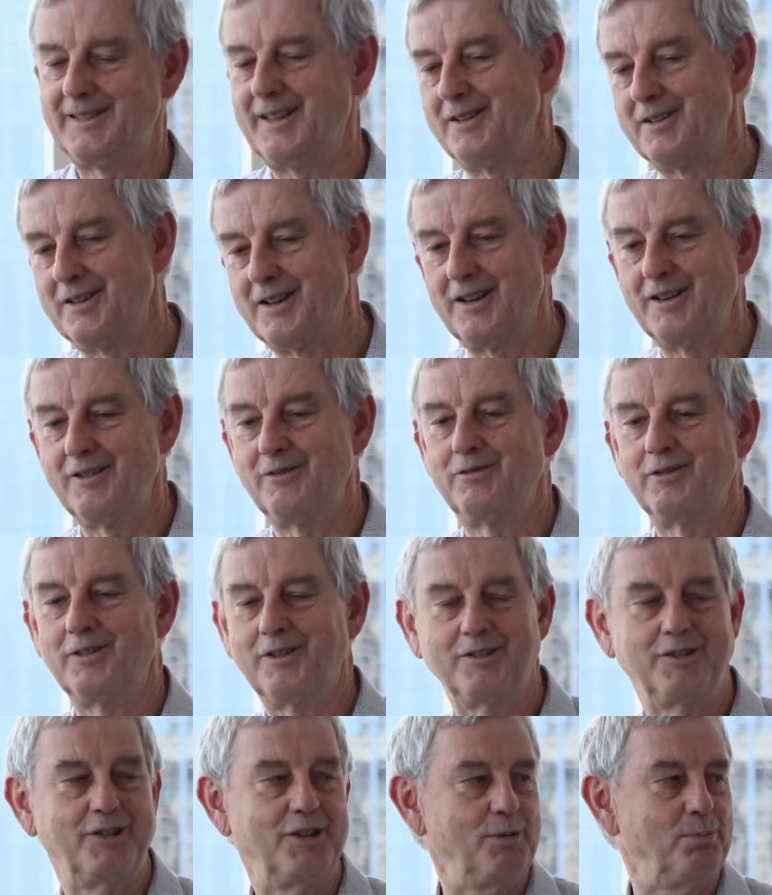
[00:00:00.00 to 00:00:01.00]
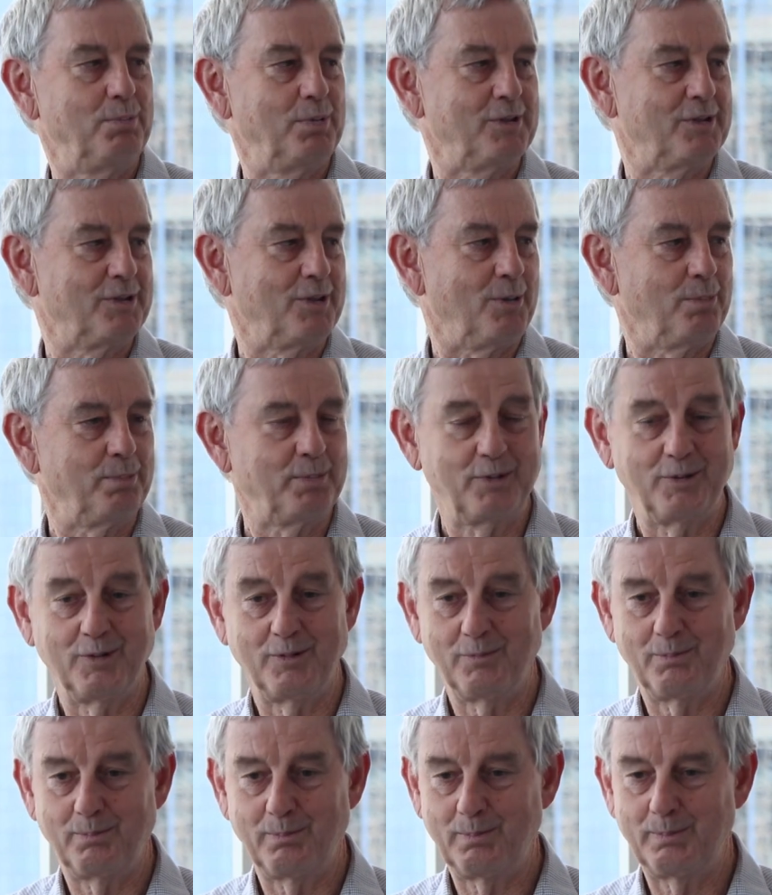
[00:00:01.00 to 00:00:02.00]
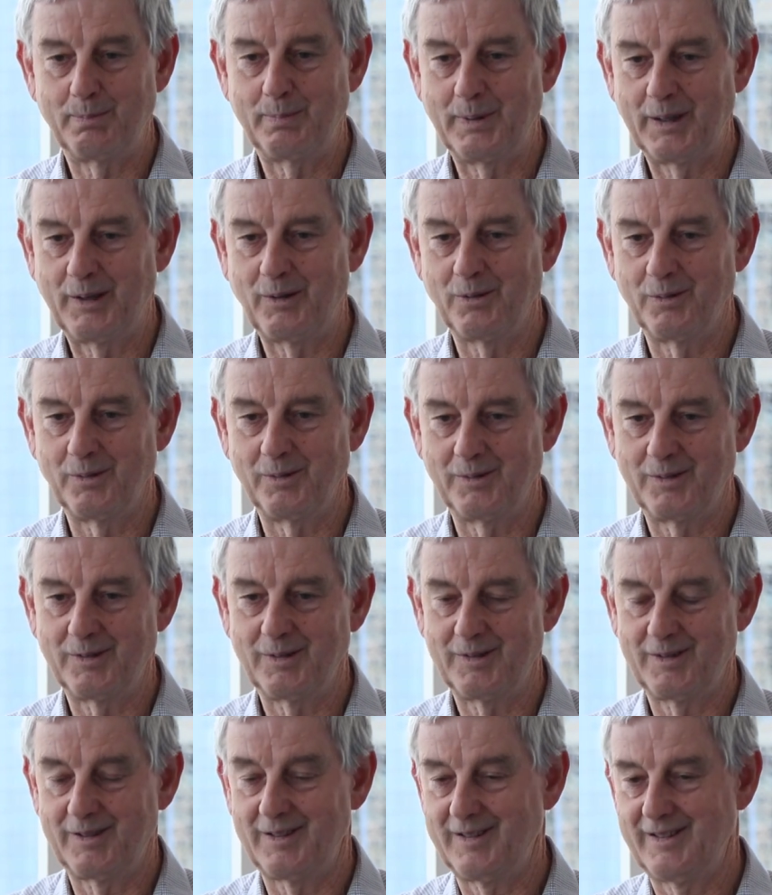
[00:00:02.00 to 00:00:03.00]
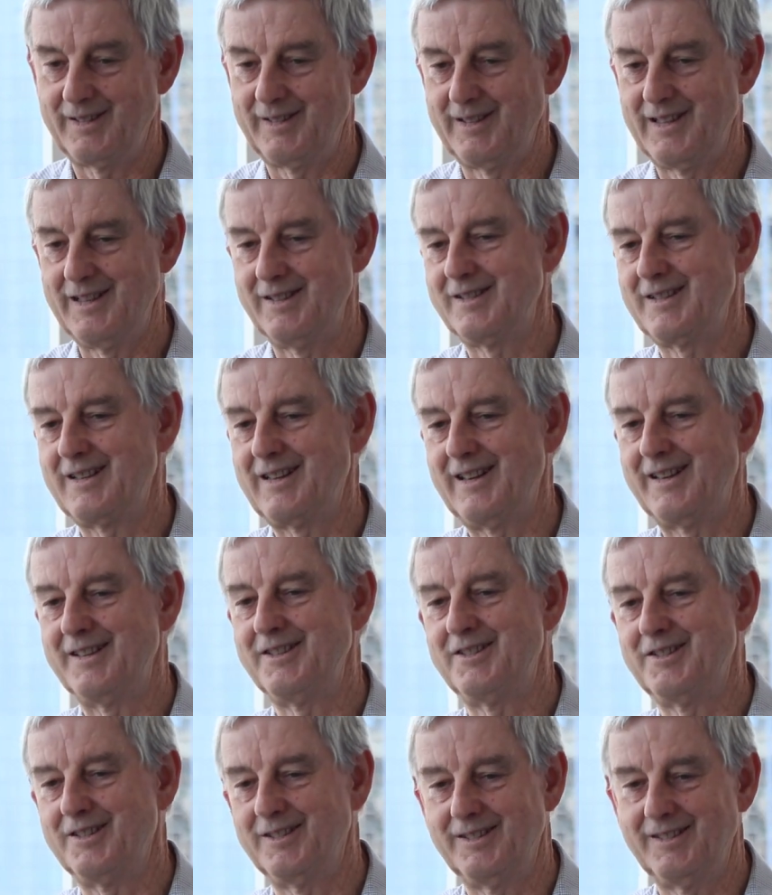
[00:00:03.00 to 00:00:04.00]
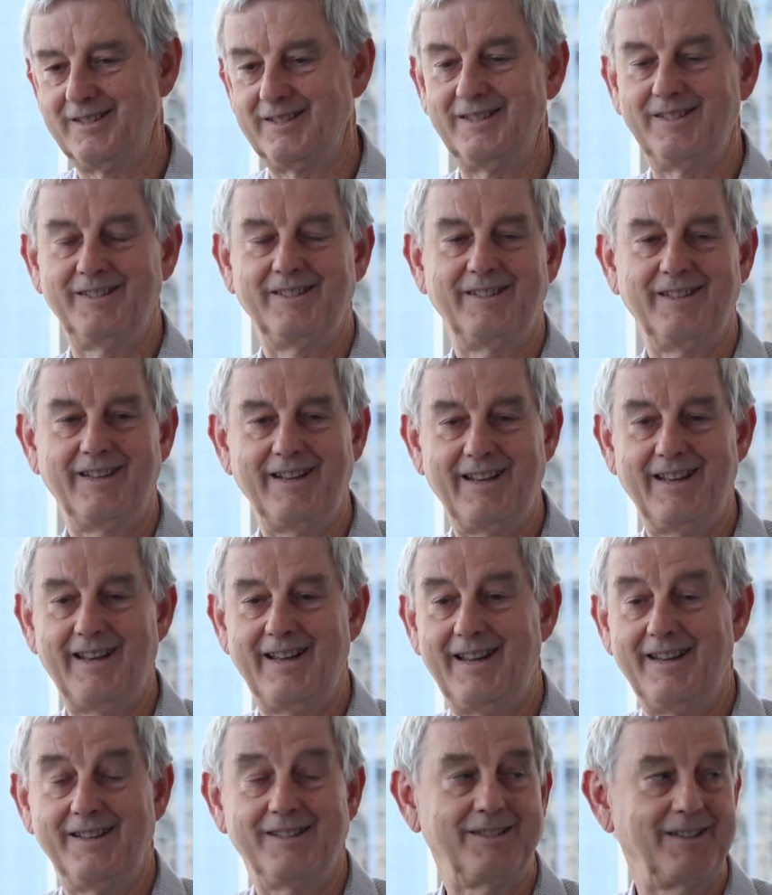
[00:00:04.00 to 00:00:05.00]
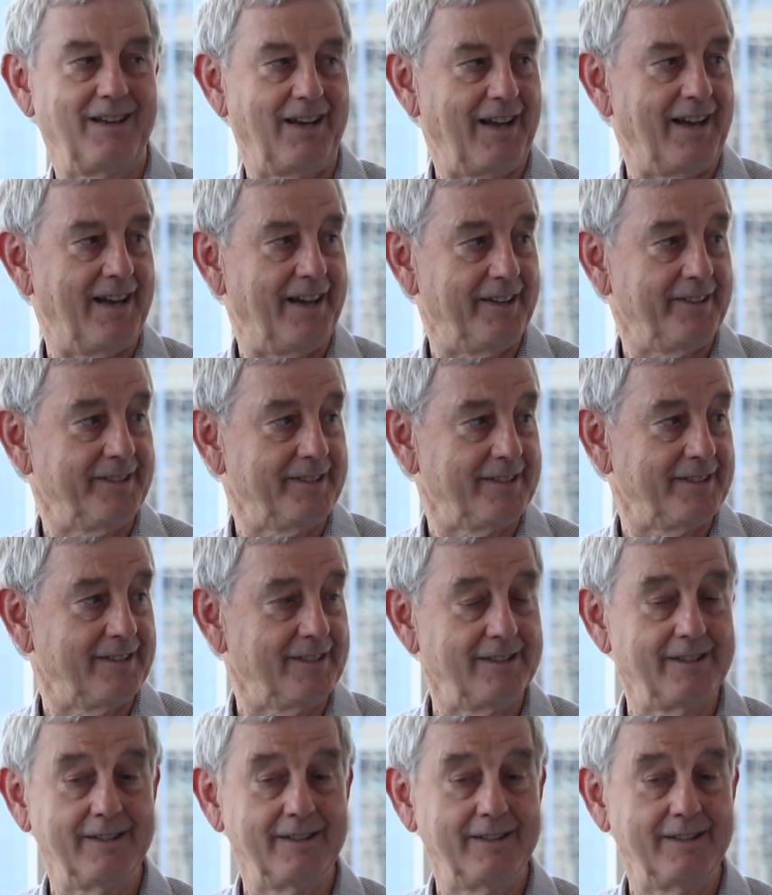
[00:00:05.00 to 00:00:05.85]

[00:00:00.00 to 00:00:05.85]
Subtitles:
don't go for the cheapest option, because the installation has to last,